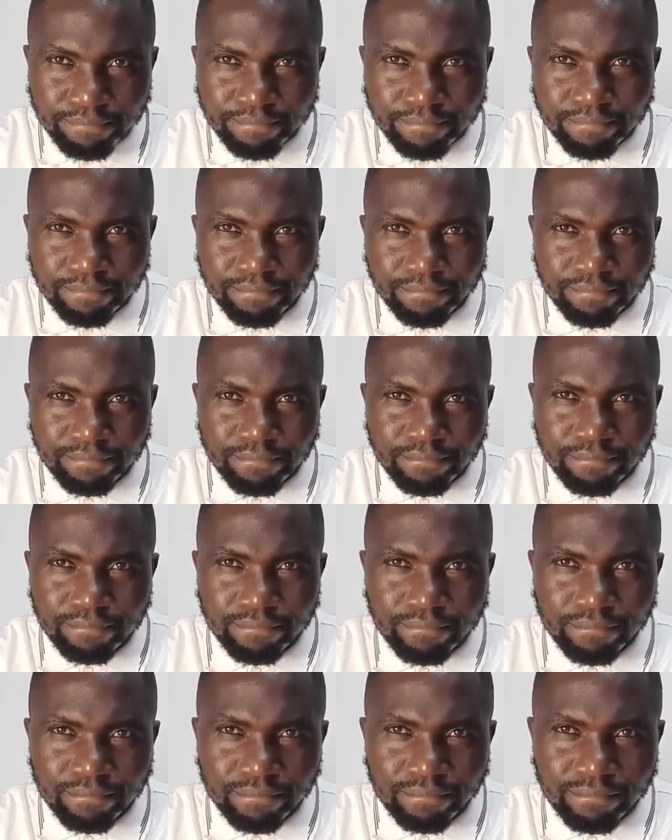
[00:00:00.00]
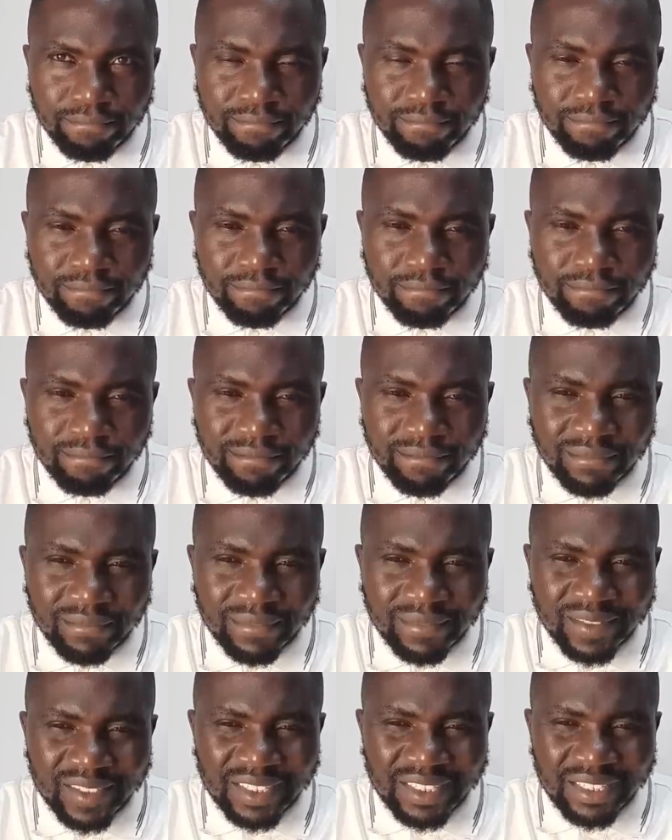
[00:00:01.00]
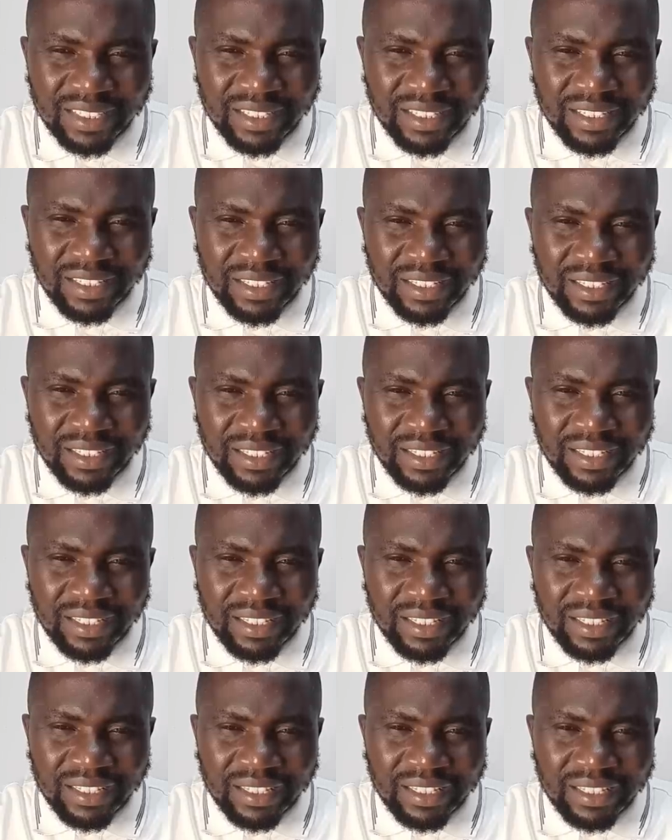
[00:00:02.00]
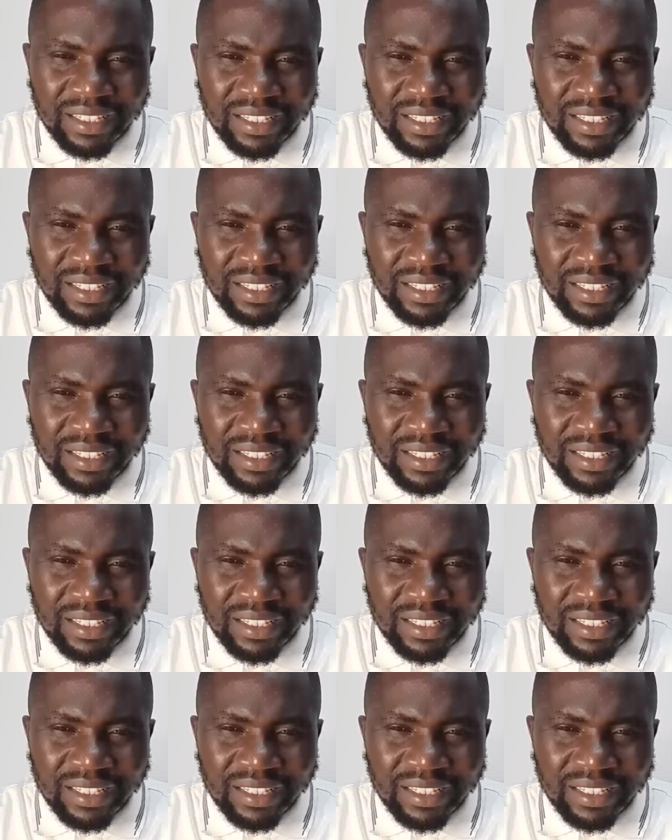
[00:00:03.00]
(no one is talking)